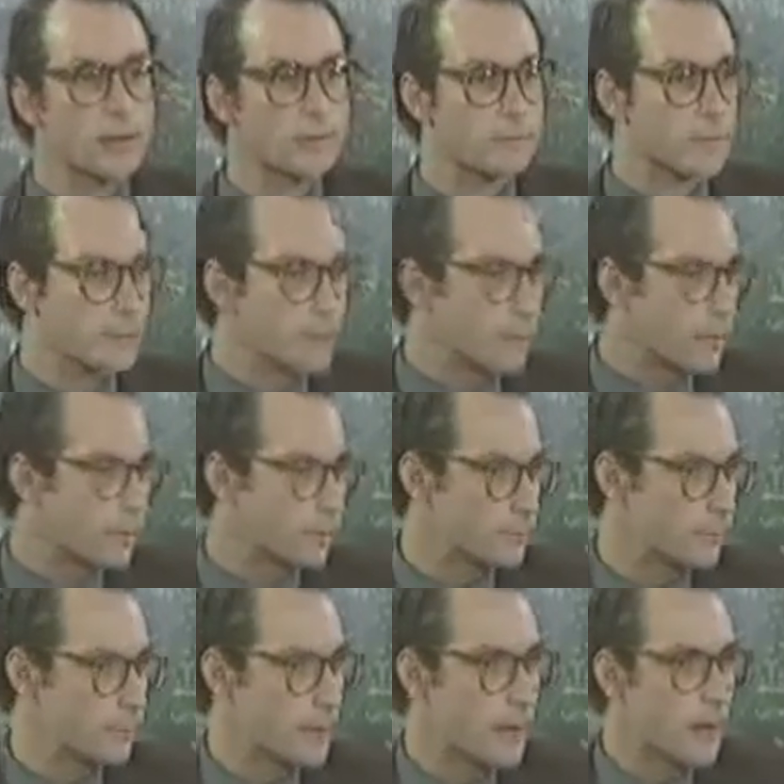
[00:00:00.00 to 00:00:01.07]
If
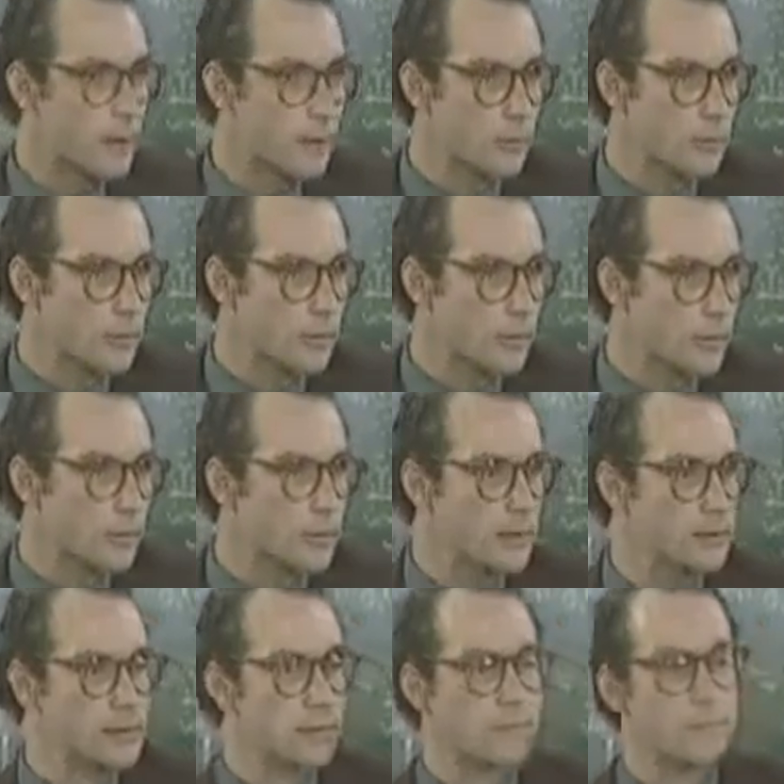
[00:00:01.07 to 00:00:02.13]
the power
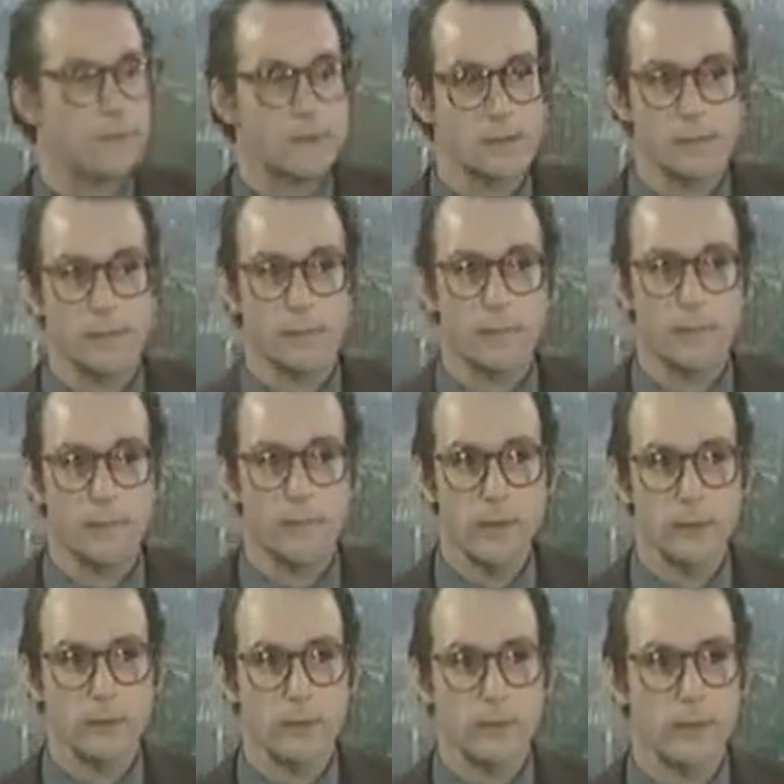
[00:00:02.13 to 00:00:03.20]
is invested in the
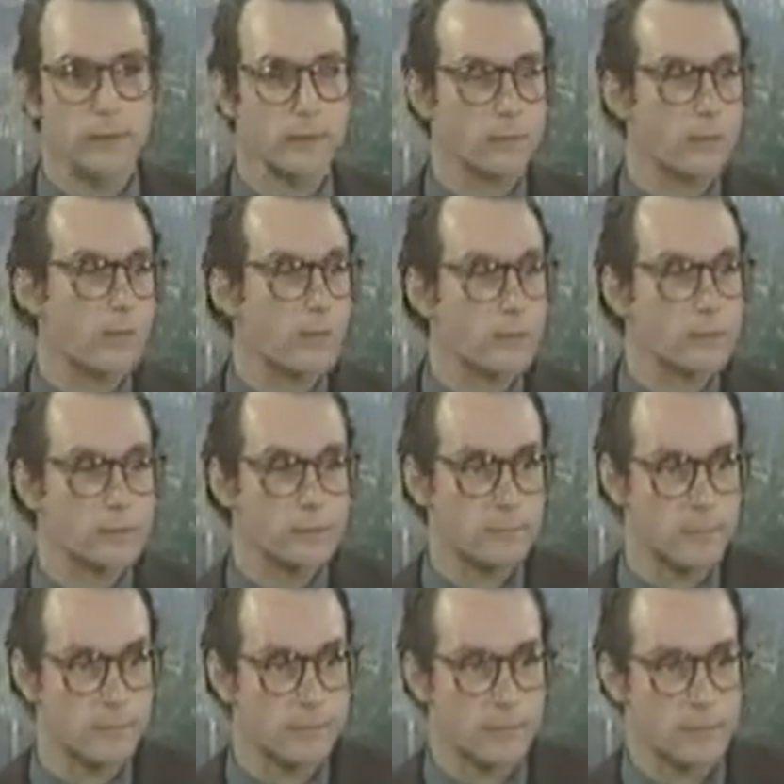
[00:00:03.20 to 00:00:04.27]
people, if it
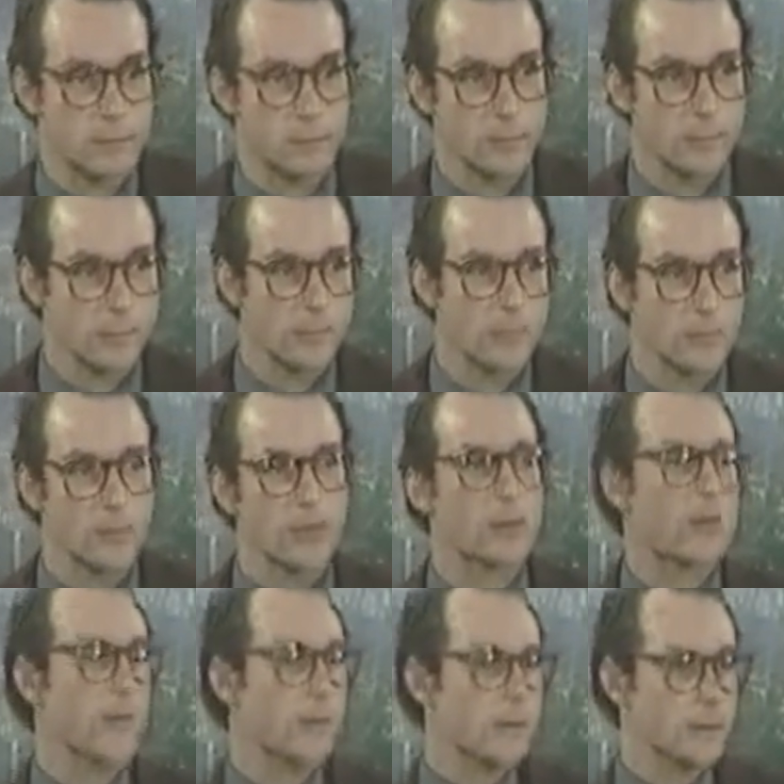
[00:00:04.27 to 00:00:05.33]
remains invested in the people,
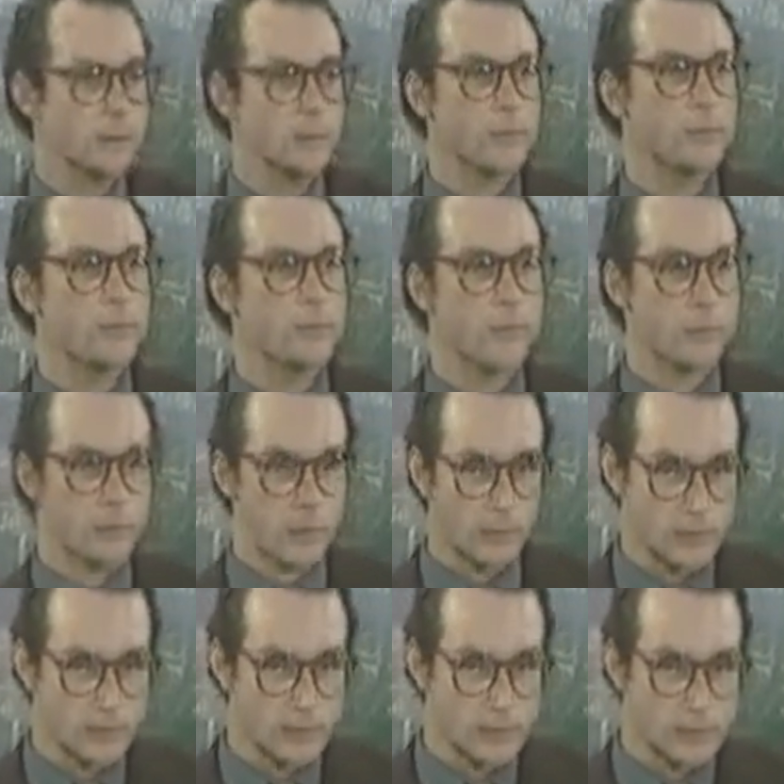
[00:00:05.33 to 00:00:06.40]
then we know our
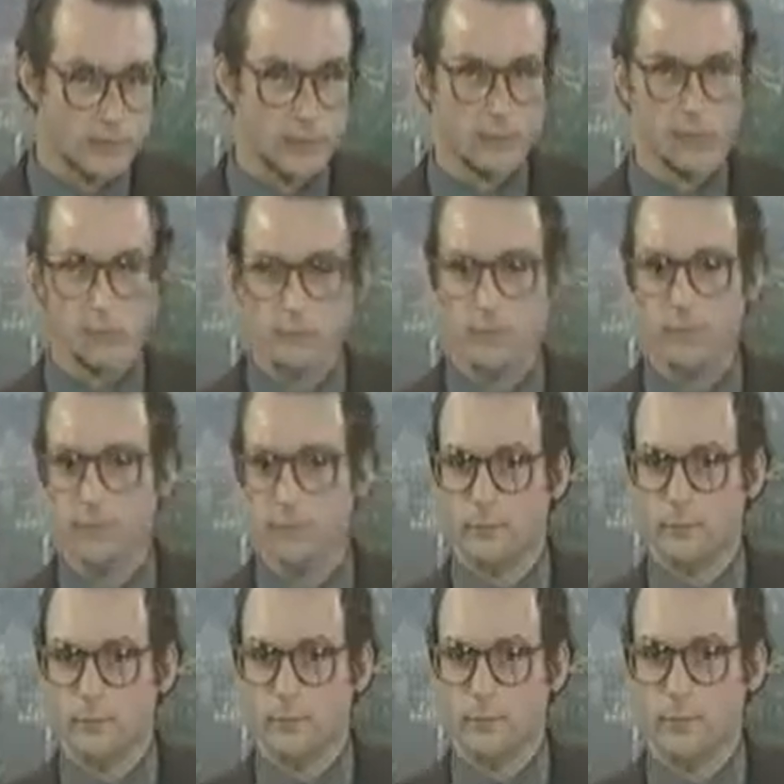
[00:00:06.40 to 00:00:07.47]
politicians are doing
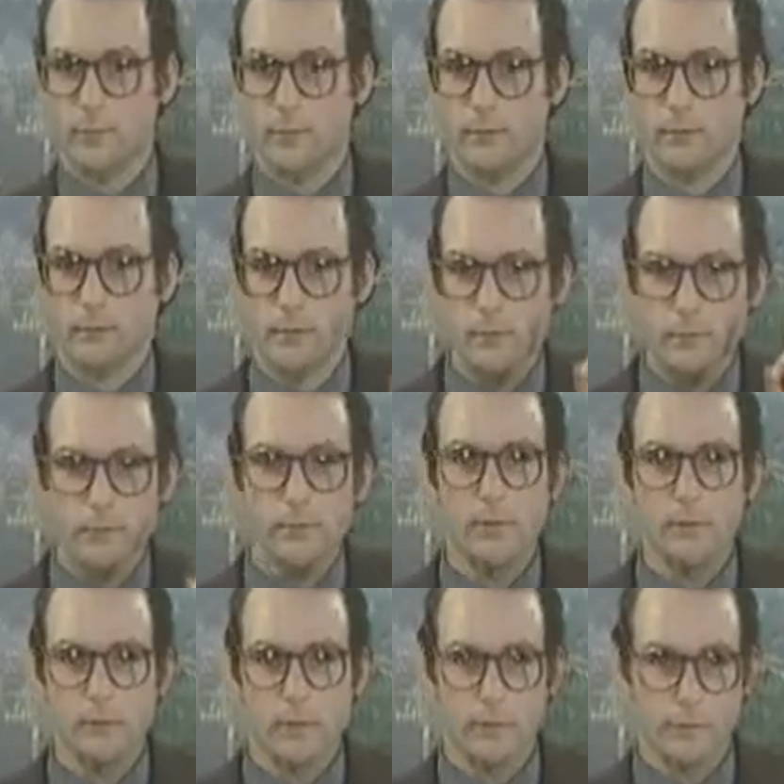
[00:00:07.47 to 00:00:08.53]
their work. Then
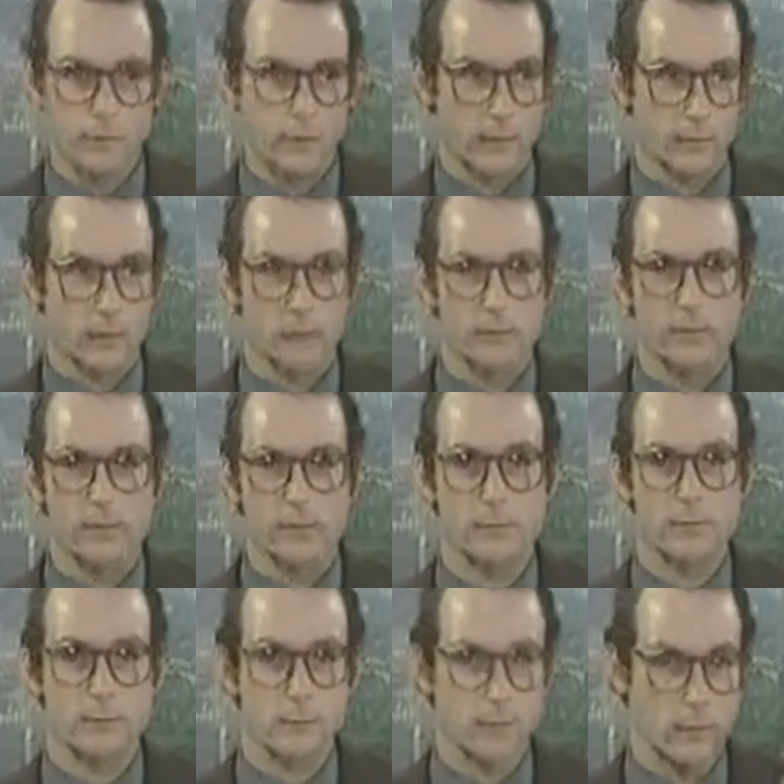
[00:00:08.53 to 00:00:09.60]
we know that they are
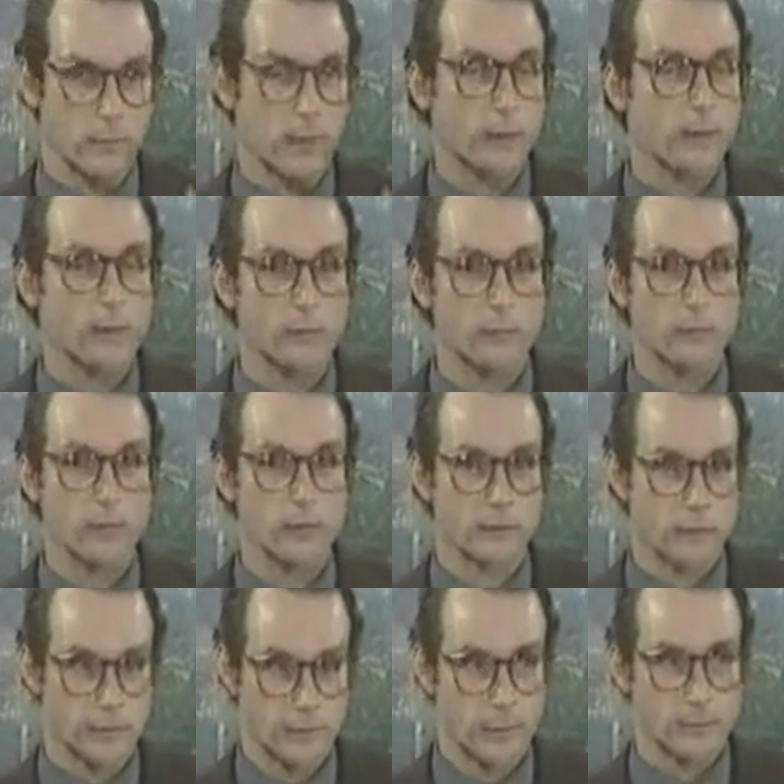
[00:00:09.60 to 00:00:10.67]
righteous men who are
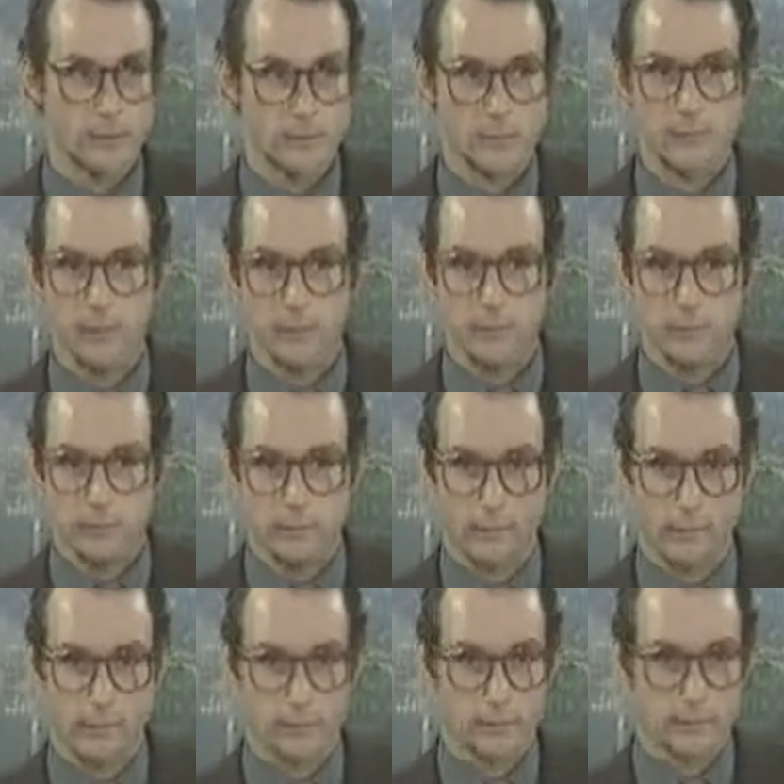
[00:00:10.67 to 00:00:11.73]
upholding the Constitution
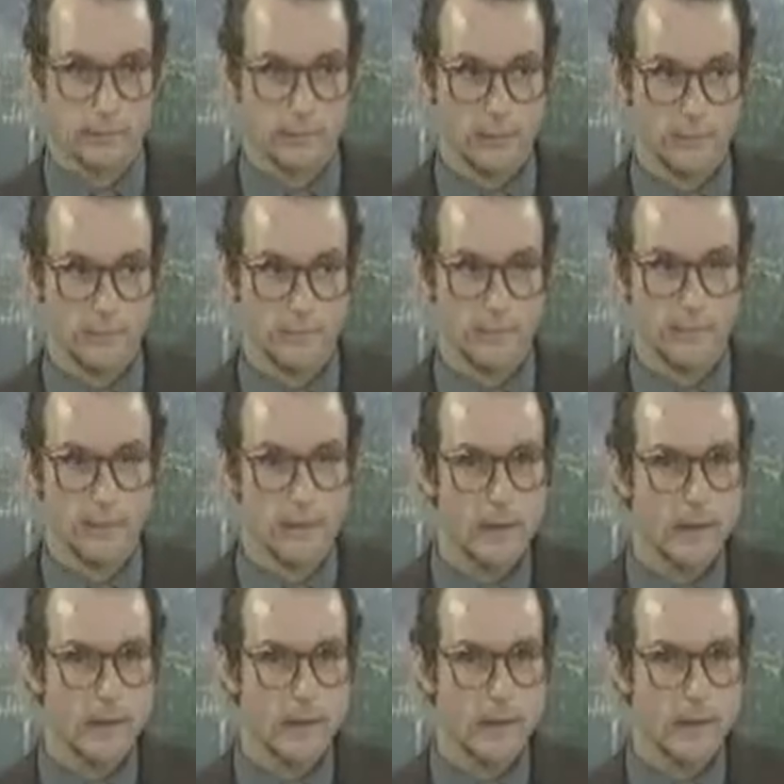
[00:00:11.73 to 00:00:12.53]
of the United States.